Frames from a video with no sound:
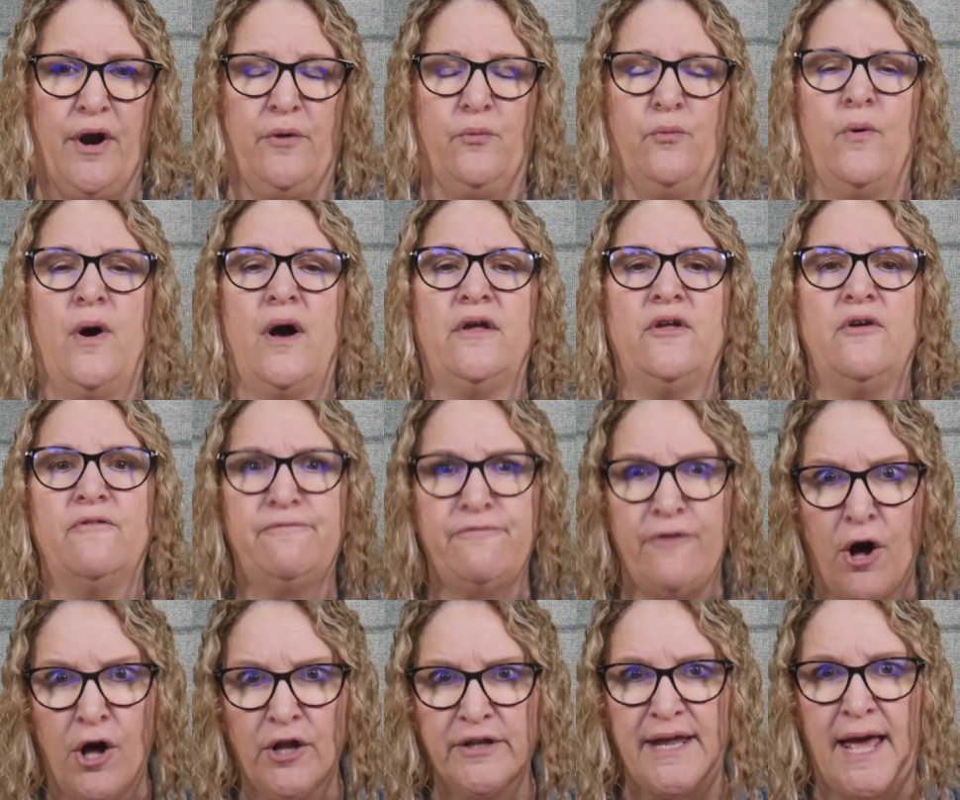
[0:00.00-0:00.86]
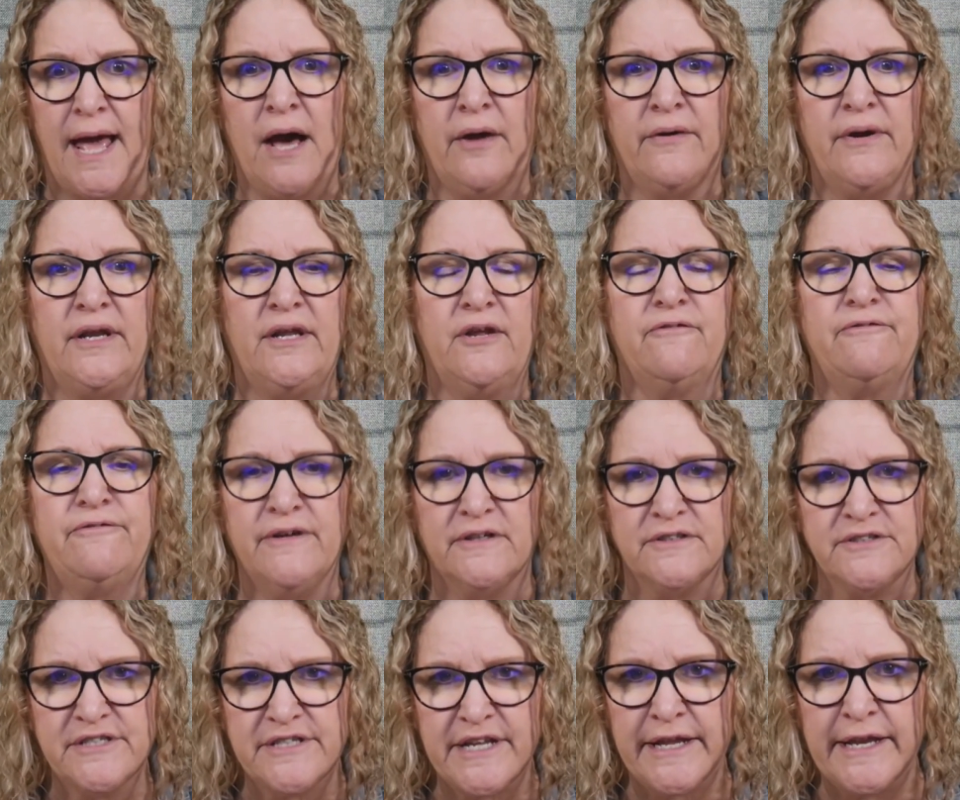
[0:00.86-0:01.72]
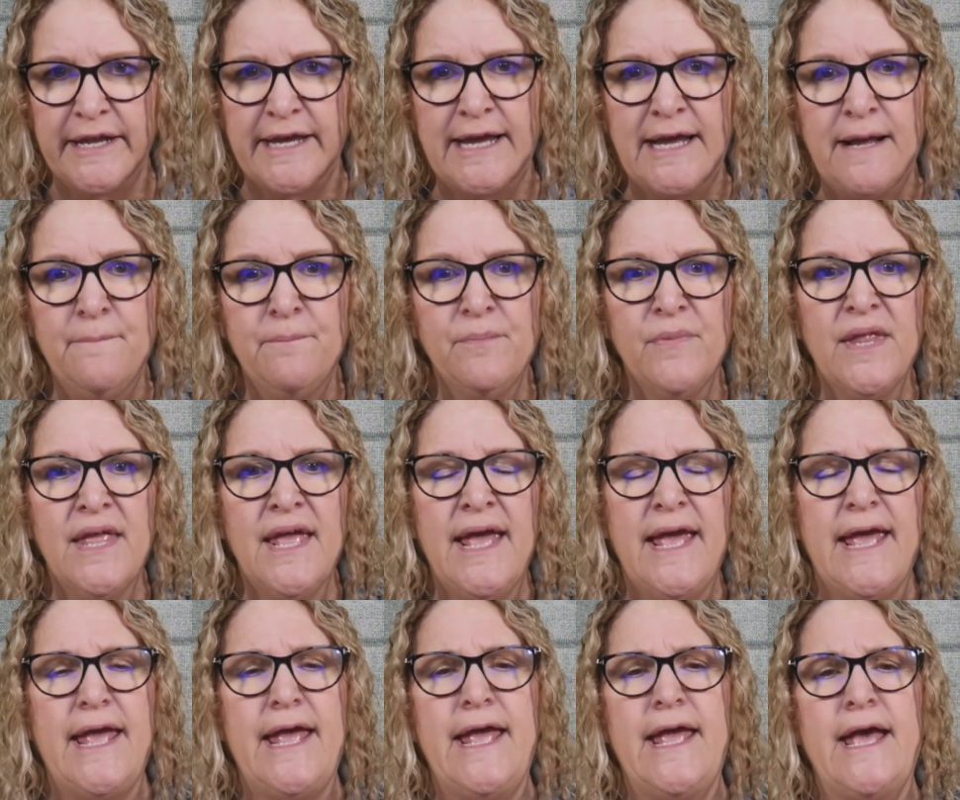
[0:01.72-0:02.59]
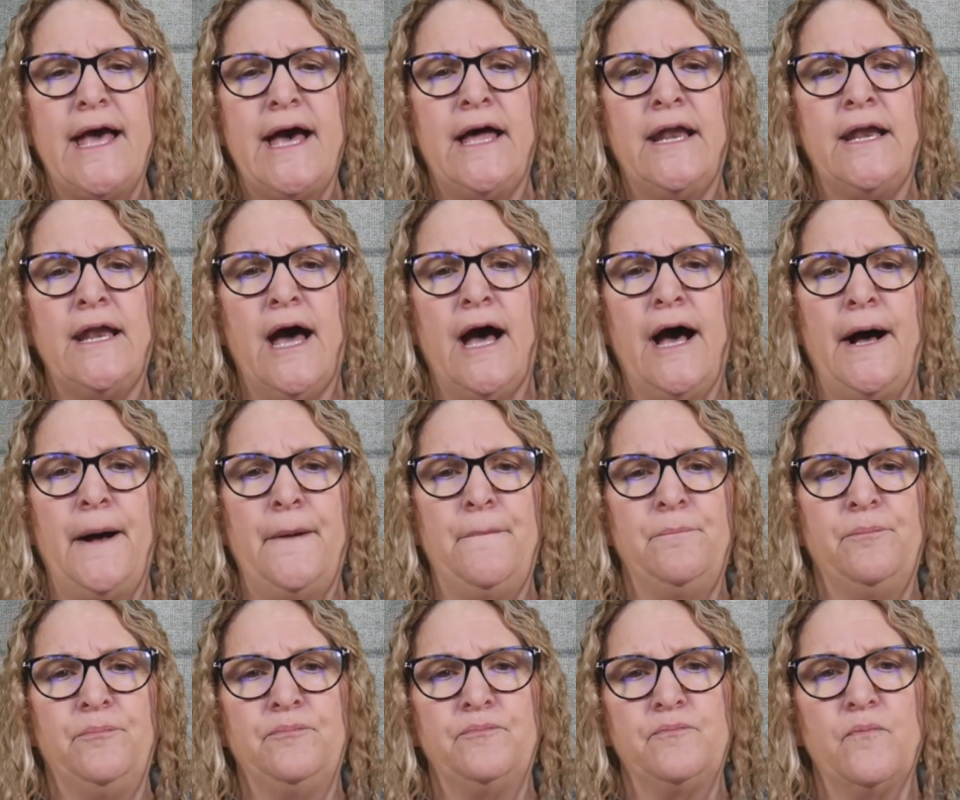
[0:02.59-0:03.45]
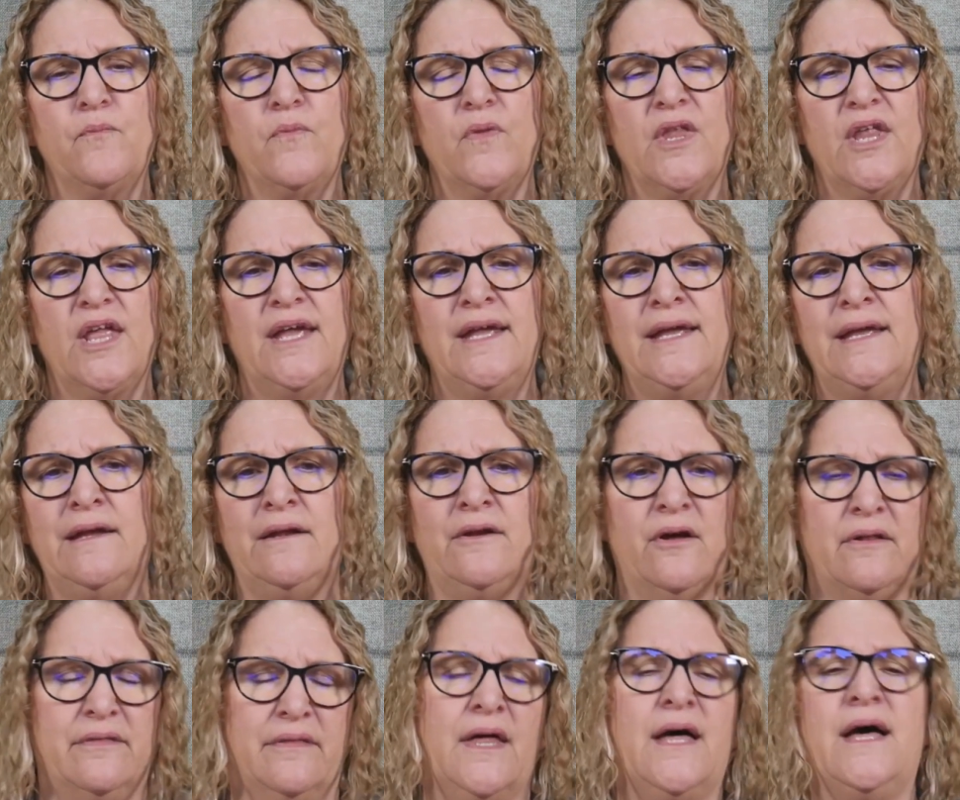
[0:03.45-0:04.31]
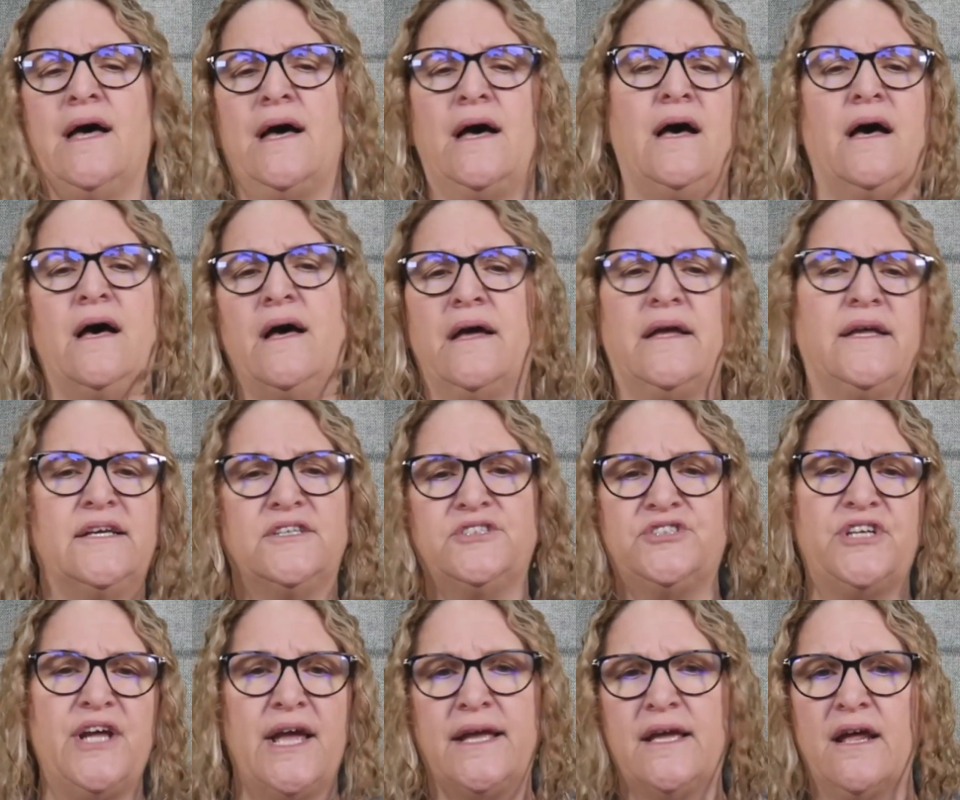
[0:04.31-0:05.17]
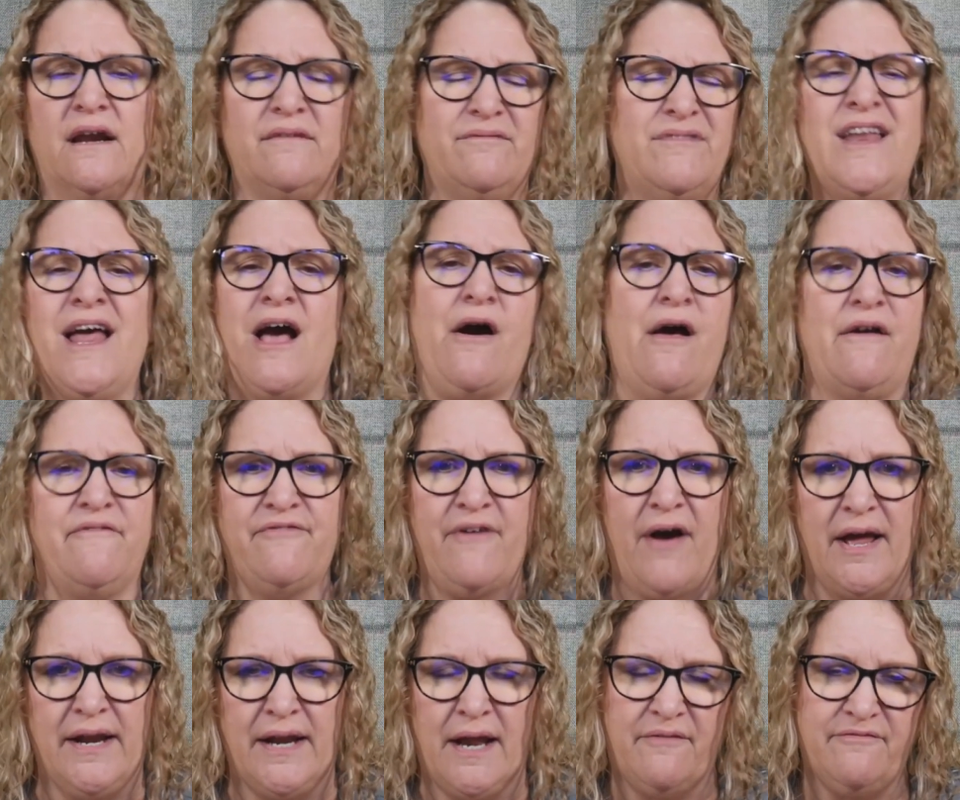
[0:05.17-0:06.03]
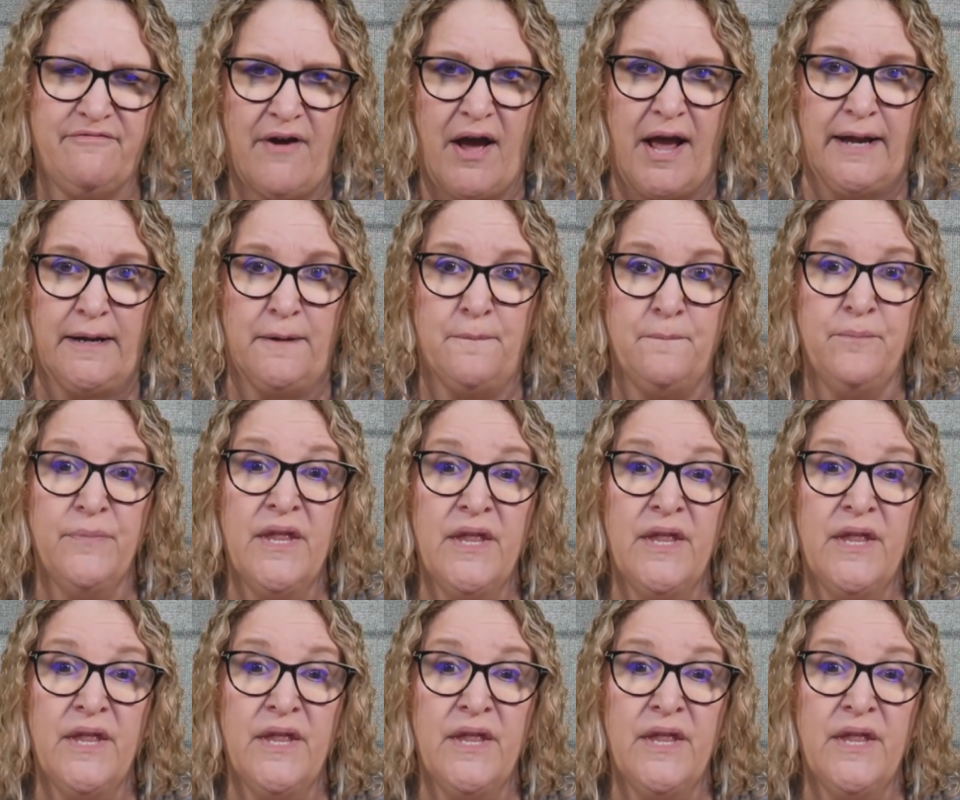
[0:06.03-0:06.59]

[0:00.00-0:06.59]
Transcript: Well, you fall down and you feel silly, and you shake it. No, I'm fine.